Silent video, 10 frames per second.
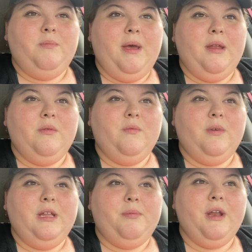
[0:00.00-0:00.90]
been
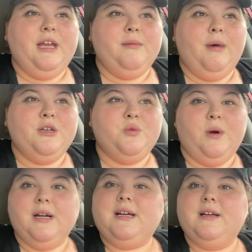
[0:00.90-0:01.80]
really putting in much
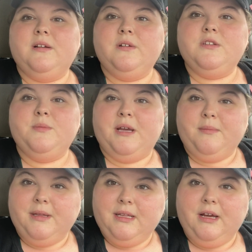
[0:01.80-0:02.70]
work, to be
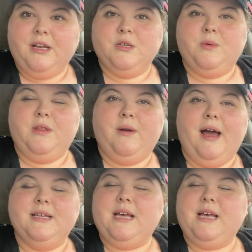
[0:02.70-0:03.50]
completely honest with you guys.